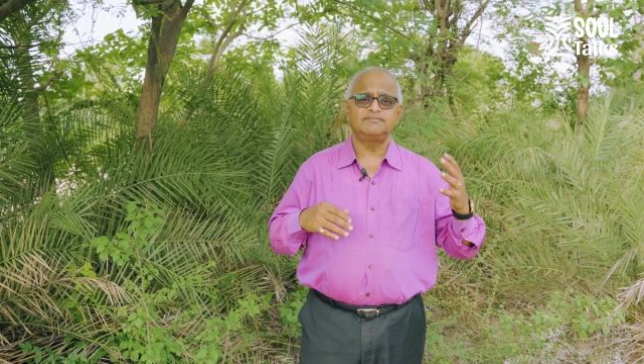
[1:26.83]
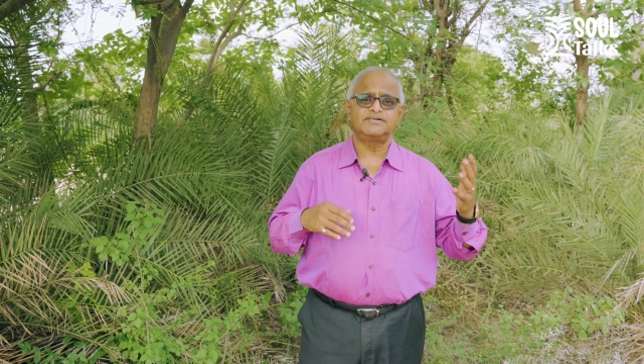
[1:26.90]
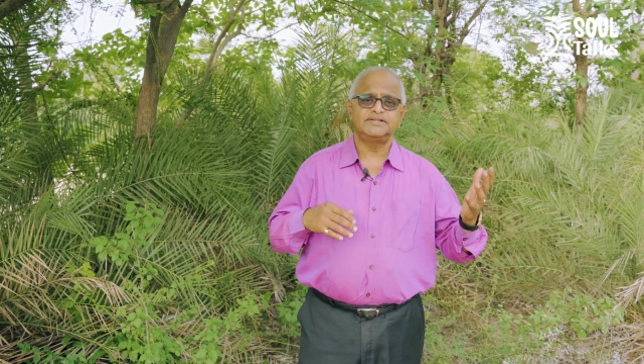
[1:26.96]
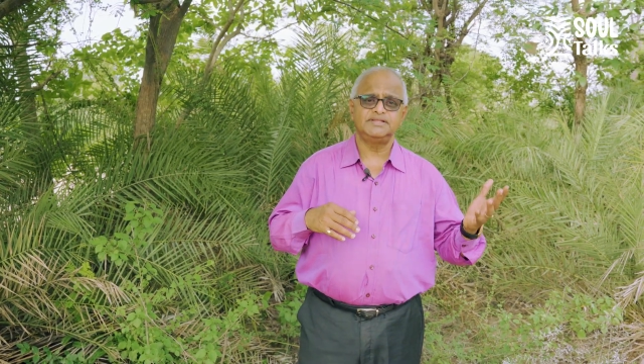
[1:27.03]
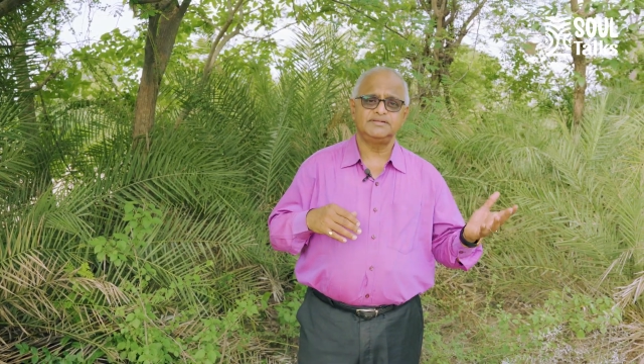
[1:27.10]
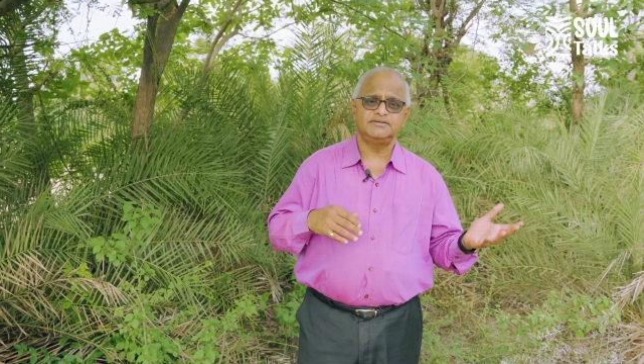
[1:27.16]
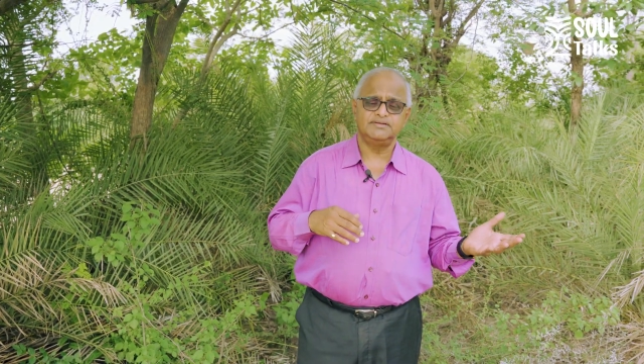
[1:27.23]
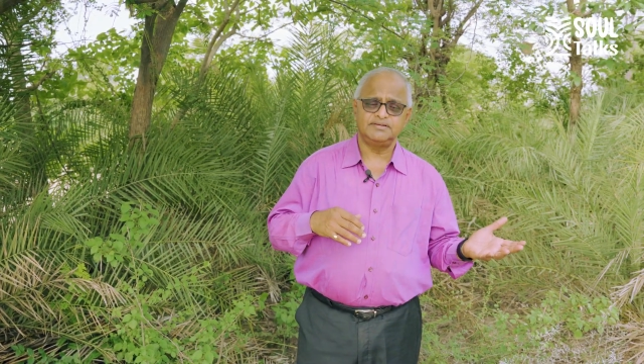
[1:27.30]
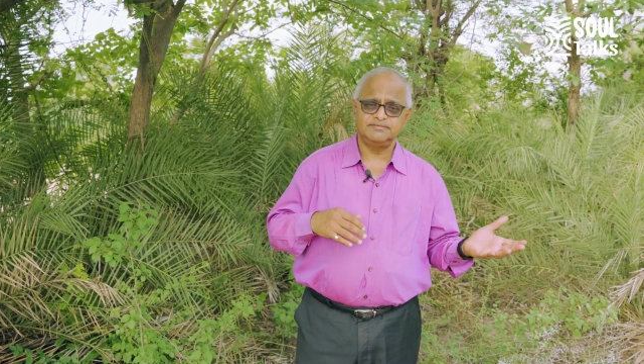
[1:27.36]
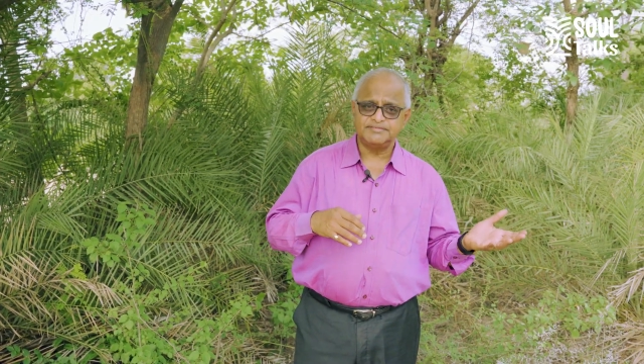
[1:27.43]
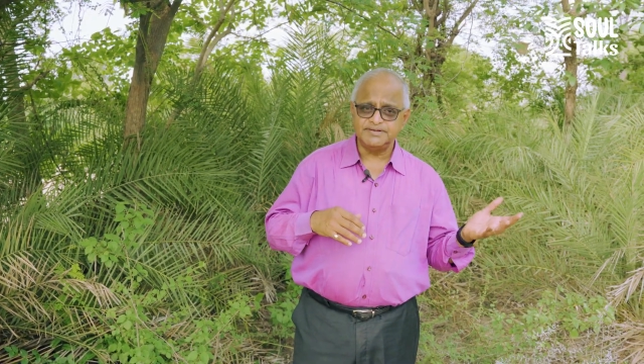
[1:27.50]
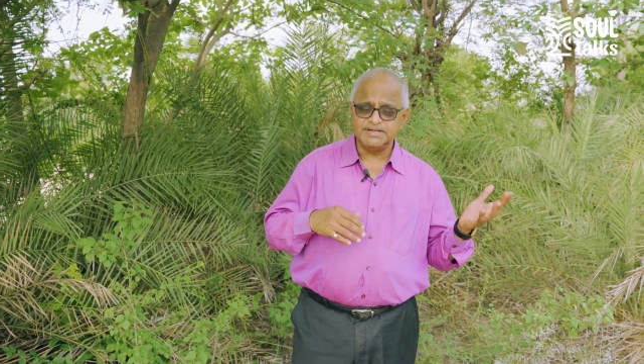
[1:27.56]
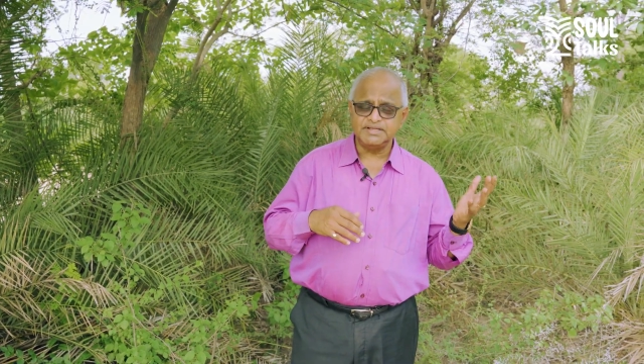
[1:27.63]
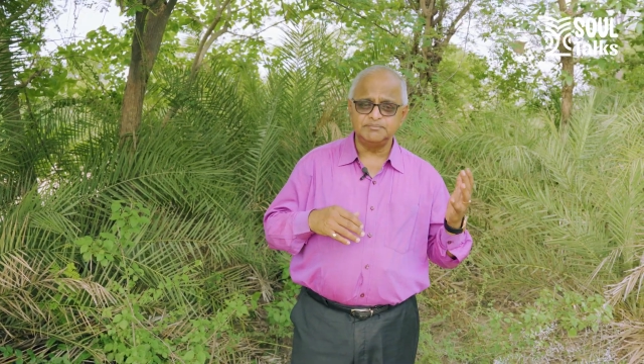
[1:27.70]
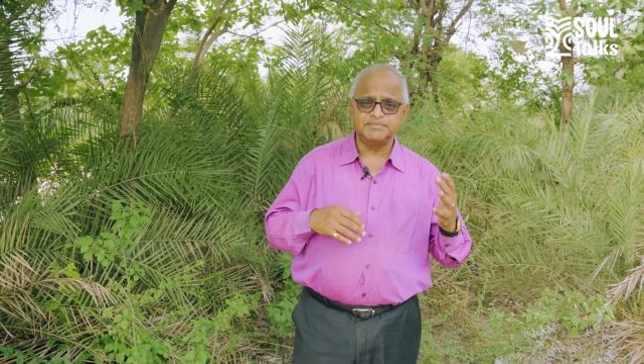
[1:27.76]
for the
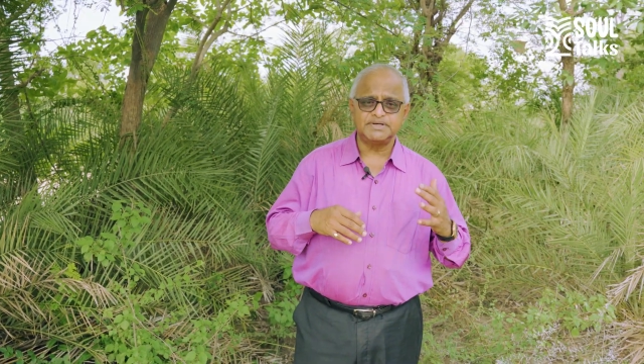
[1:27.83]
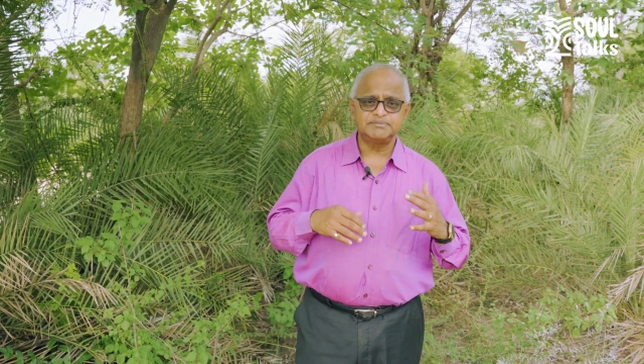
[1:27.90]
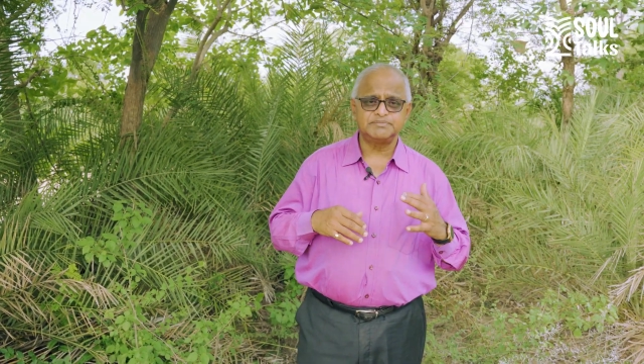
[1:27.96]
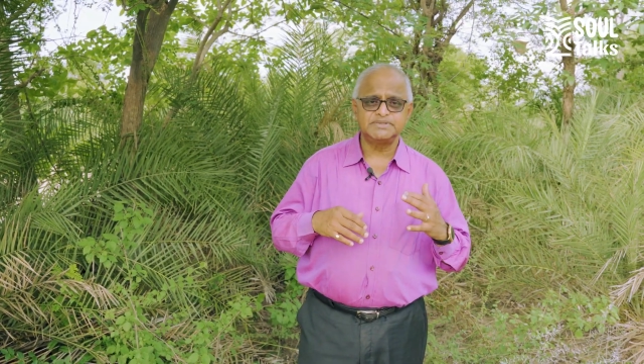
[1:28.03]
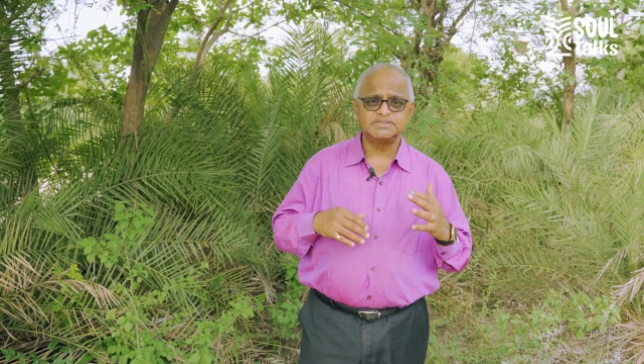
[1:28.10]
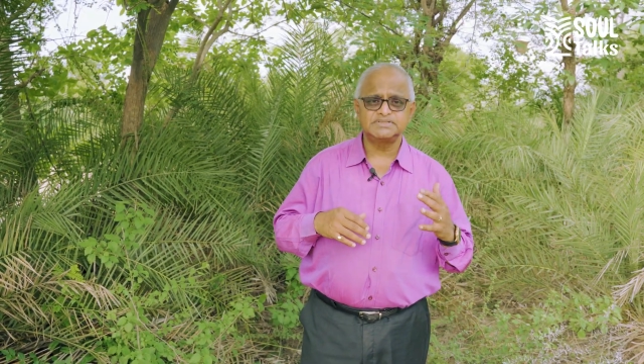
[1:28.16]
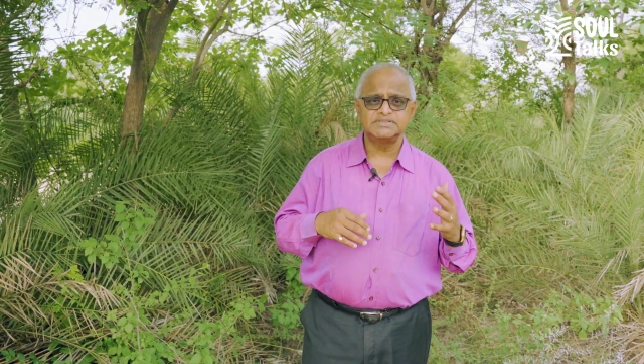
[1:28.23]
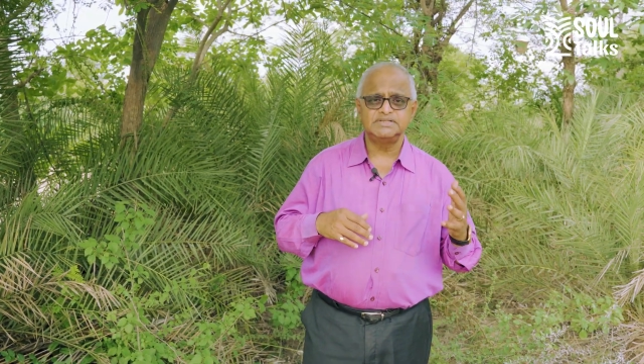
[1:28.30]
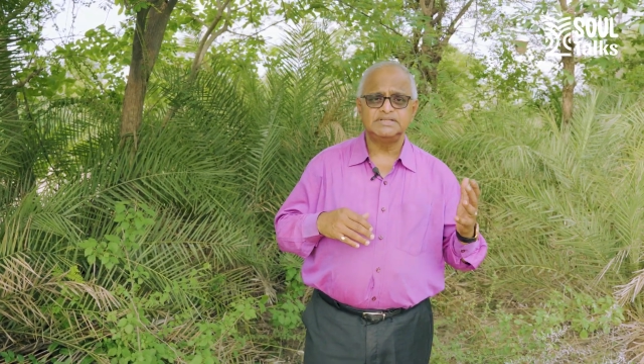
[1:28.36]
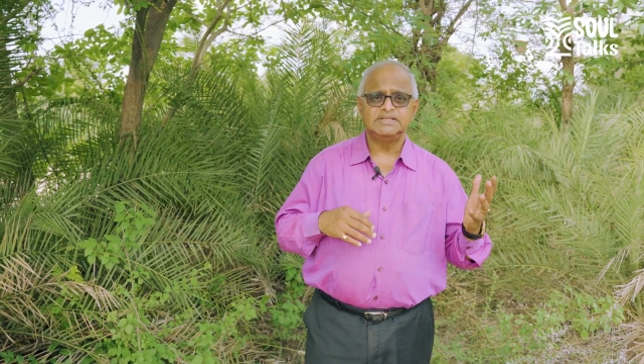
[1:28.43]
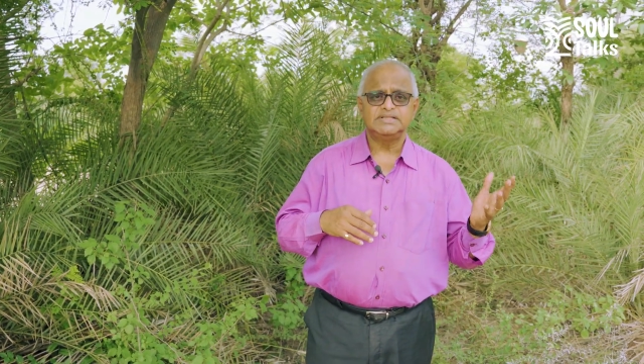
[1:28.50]
feeding purpose,